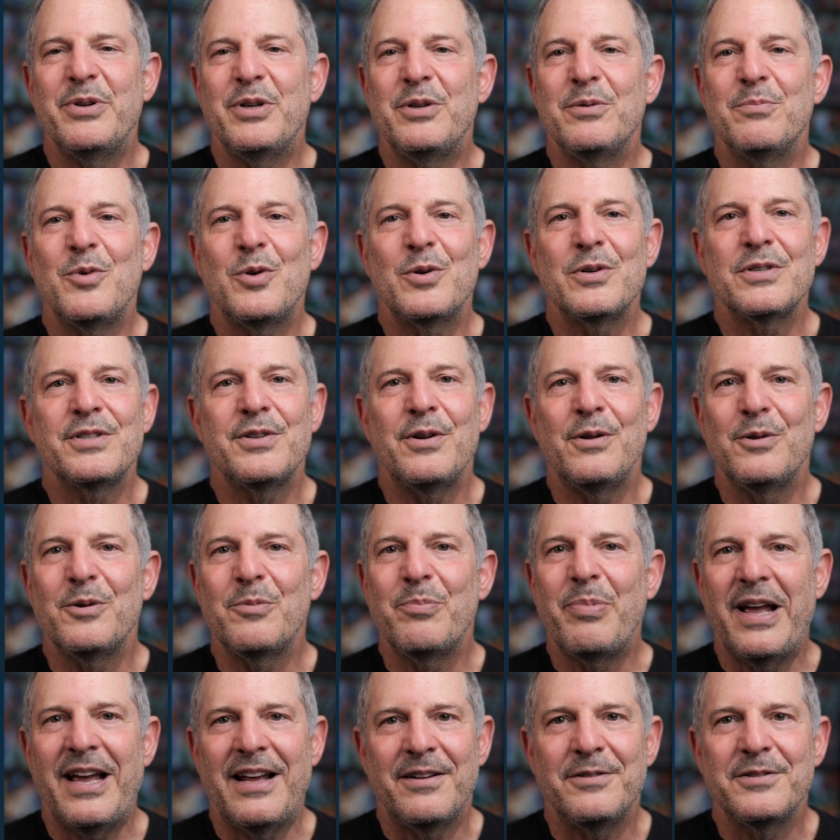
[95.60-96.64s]
build more solar
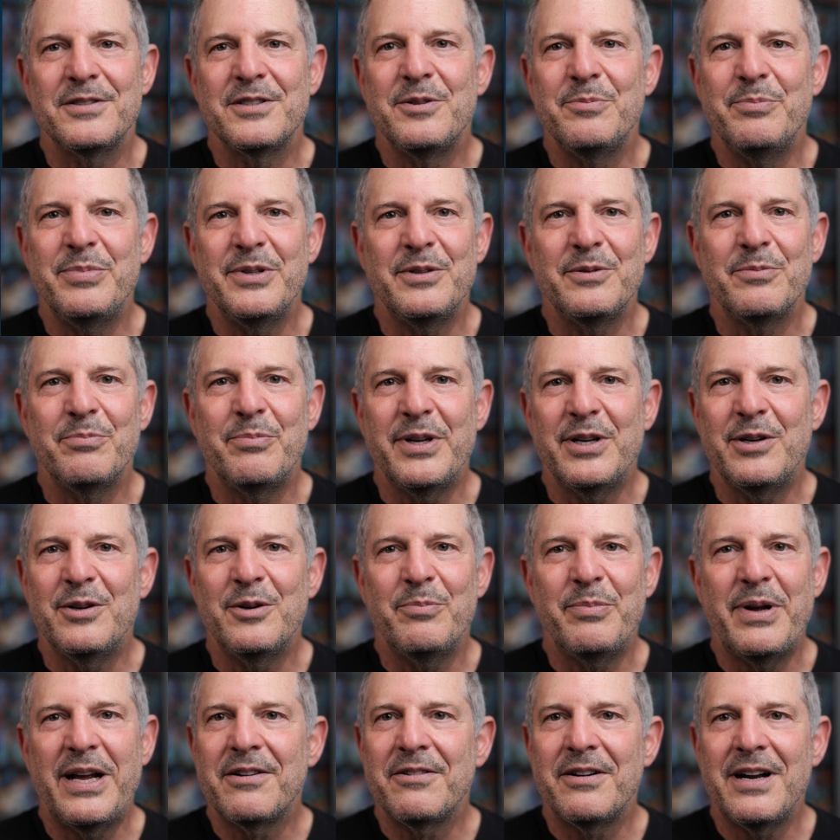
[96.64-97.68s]
panels to build bigger,
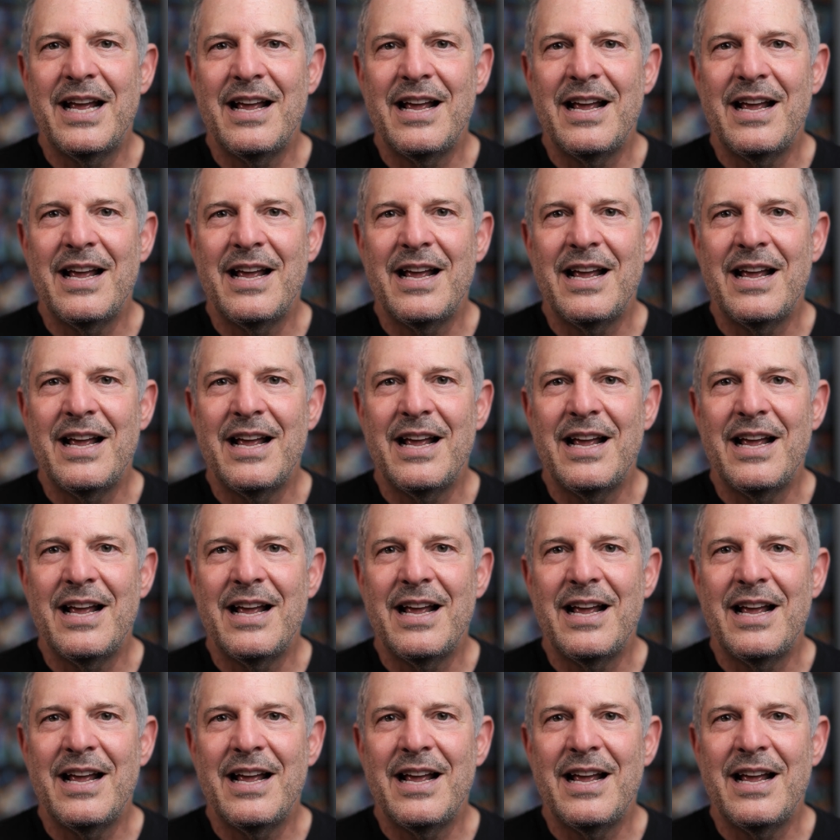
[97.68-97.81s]
better